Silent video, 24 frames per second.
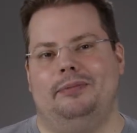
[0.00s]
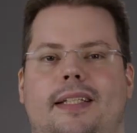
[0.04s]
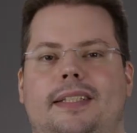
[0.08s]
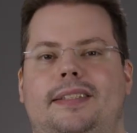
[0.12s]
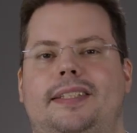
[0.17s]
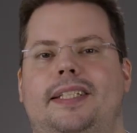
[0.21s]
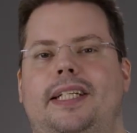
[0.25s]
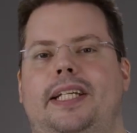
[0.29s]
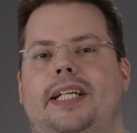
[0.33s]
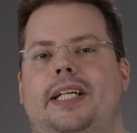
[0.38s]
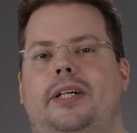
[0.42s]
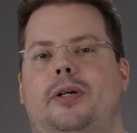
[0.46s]
The
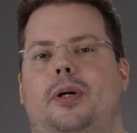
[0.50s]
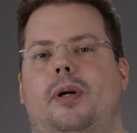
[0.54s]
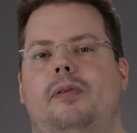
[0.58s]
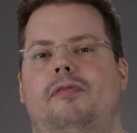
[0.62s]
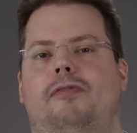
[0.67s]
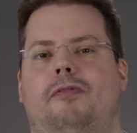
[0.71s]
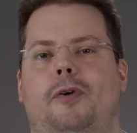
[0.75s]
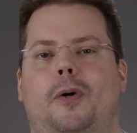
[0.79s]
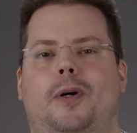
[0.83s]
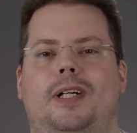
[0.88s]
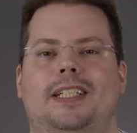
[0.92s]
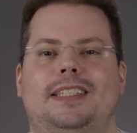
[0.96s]
CEO of
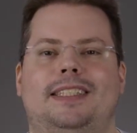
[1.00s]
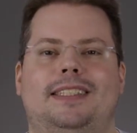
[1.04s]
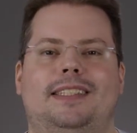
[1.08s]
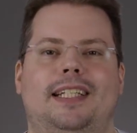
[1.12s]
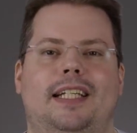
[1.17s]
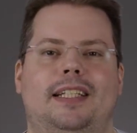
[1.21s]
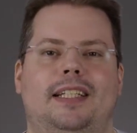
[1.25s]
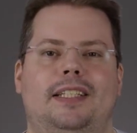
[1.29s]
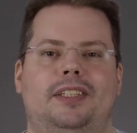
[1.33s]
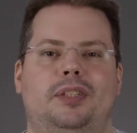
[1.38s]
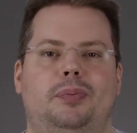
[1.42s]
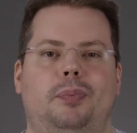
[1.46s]
Ford
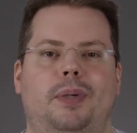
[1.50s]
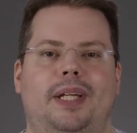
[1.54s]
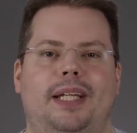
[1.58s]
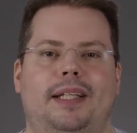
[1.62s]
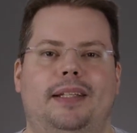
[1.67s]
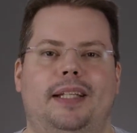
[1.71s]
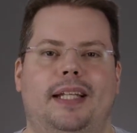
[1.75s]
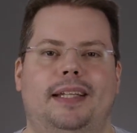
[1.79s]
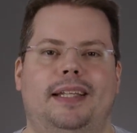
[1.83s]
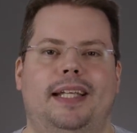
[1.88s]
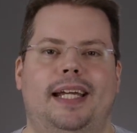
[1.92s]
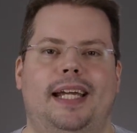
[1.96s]
said this week
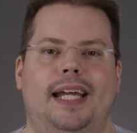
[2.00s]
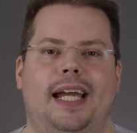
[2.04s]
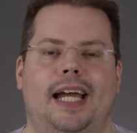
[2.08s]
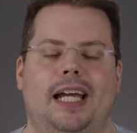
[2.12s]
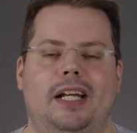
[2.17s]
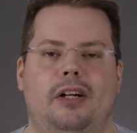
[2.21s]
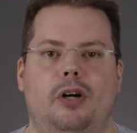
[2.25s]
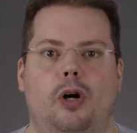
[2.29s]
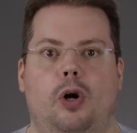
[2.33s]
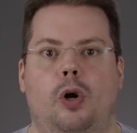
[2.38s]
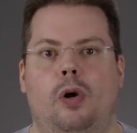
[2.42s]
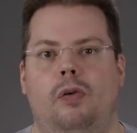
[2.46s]
that they
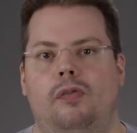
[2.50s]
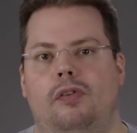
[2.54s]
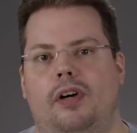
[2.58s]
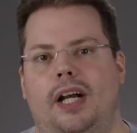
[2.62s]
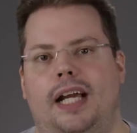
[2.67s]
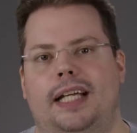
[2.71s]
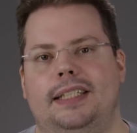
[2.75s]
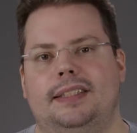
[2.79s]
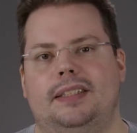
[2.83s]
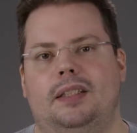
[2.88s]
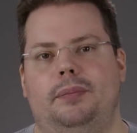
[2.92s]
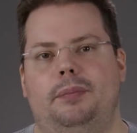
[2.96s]
had
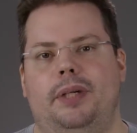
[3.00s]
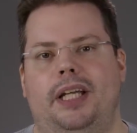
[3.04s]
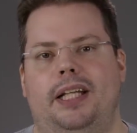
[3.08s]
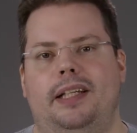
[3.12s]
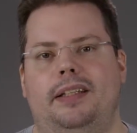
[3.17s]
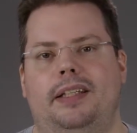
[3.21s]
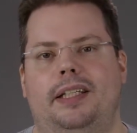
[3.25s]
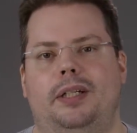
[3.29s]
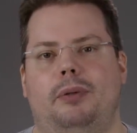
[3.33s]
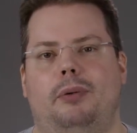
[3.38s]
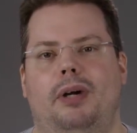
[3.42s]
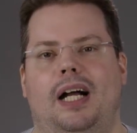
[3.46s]

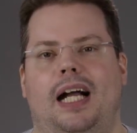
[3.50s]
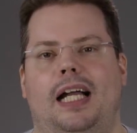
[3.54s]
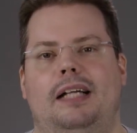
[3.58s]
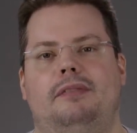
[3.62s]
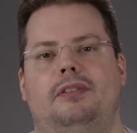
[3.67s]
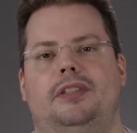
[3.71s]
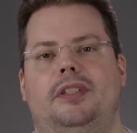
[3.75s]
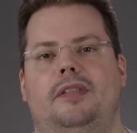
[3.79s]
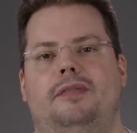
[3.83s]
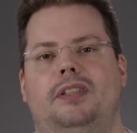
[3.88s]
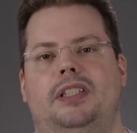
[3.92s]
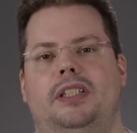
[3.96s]
overestimated the
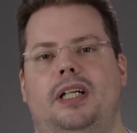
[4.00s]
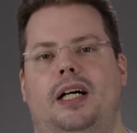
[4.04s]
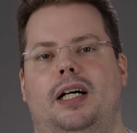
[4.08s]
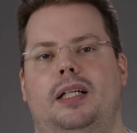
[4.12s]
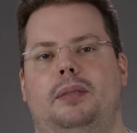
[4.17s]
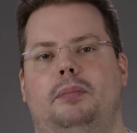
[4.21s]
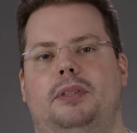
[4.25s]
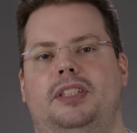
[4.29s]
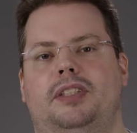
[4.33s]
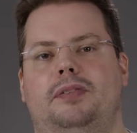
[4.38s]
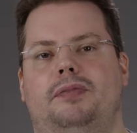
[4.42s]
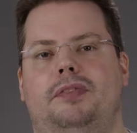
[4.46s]
arrival of
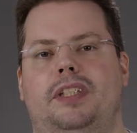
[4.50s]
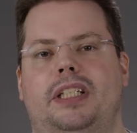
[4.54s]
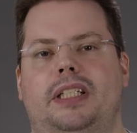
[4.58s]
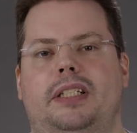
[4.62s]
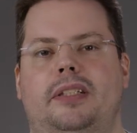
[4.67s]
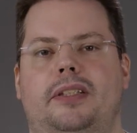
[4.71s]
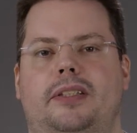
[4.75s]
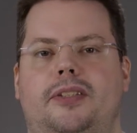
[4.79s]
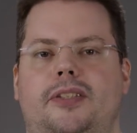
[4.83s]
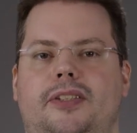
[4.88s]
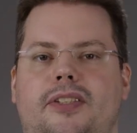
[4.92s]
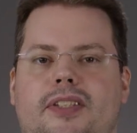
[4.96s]
autonomous
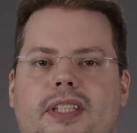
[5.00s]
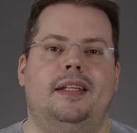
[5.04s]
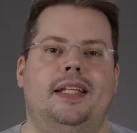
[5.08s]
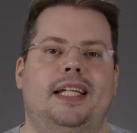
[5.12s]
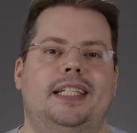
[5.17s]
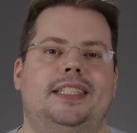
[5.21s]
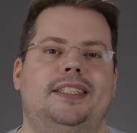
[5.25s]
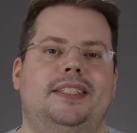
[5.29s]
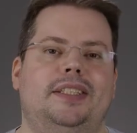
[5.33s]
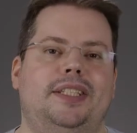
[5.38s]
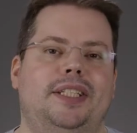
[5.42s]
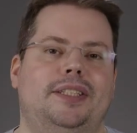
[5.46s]
vehicles.
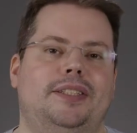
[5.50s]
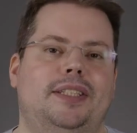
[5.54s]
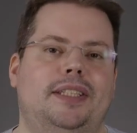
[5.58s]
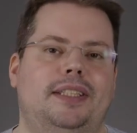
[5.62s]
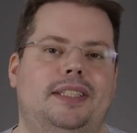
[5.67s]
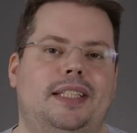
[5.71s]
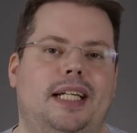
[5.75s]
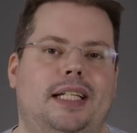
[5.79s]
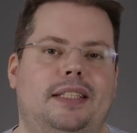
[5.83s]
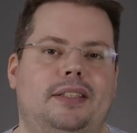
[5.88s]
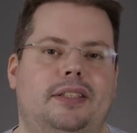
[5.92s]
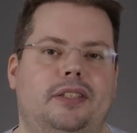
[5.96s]
They still
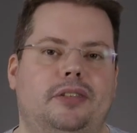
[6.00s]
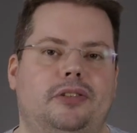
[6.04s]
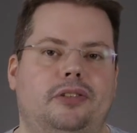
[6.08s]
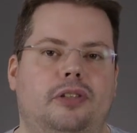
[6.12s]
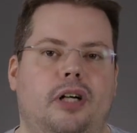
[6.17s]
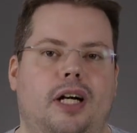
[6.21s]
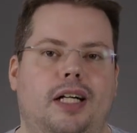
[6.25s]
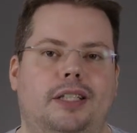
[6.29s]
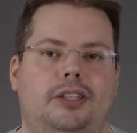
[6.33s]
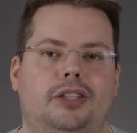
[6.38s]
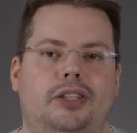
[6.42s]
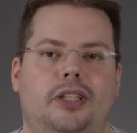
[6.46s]
intend to
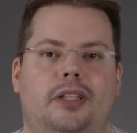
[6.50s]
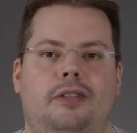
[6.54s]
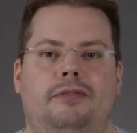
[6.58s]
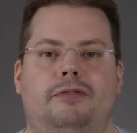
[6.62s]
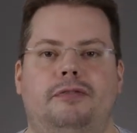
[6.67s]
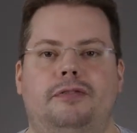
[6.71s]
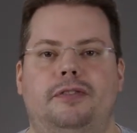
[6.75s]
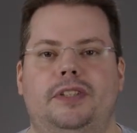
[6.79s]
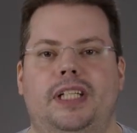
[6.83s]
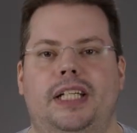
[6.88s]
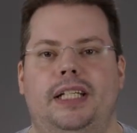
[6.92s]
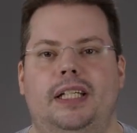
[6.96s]
launch a
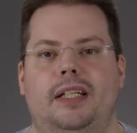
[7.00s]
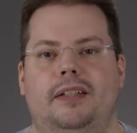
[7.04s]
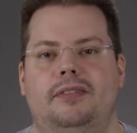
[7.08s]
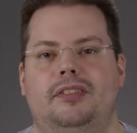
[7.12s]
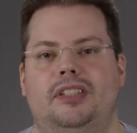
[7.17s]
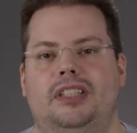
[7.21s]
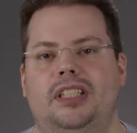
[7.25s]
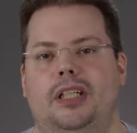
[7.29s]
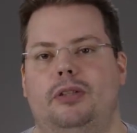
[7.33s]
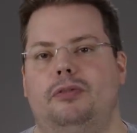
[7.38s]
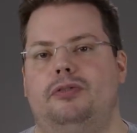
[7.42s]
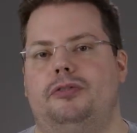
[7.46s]
fleet of
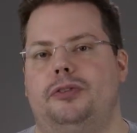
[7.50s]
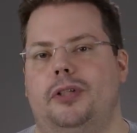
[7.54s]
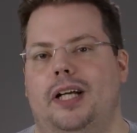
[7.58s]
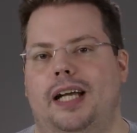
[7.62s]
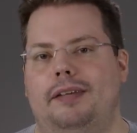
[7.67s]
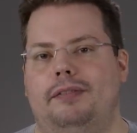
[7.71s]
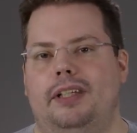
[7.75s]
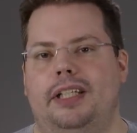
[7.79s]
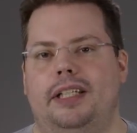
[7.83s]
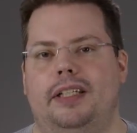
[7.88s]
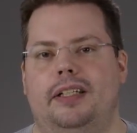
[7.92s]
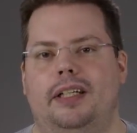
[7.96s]

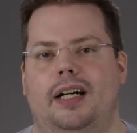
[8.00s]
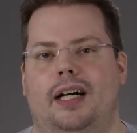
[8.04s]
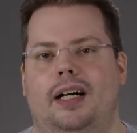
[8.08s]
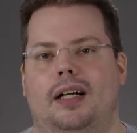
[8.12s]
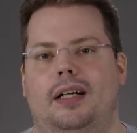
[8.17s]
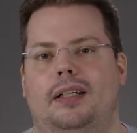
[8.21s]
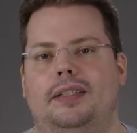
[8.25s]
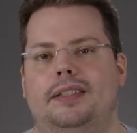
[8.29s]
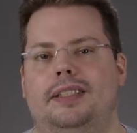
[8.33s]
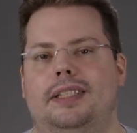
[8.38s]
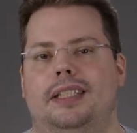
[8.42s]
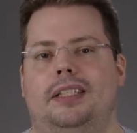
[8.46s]
self-driving
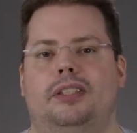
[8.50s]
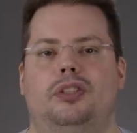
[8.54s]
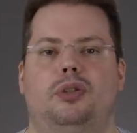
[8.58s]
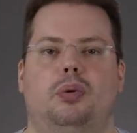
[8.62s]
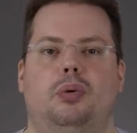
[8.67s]
cars in